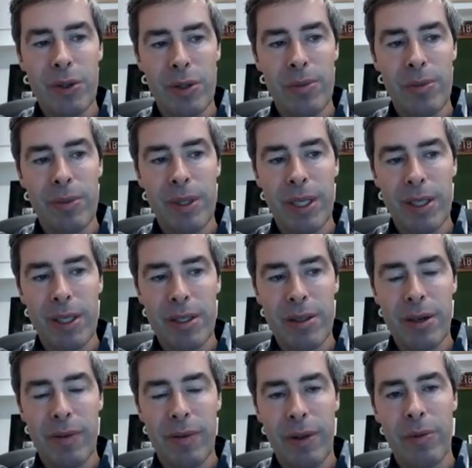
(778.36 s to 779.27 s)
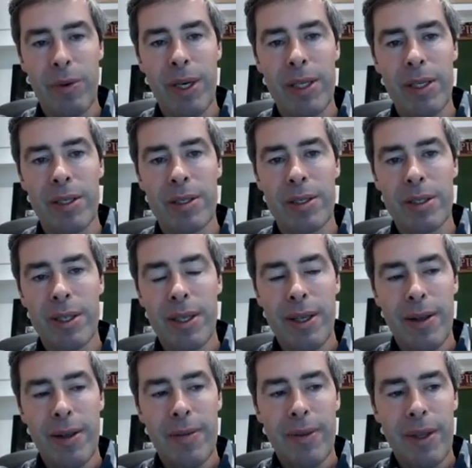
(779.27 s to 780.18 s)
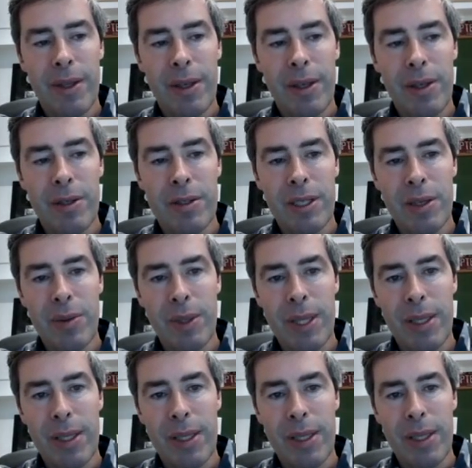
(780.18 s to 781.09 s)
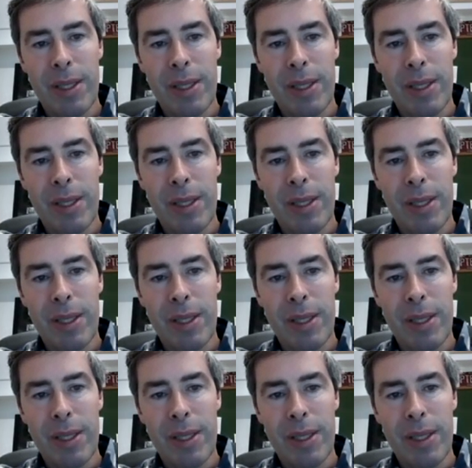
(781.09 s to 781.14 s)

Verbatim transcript: joint, but easier over the radius. Consider whether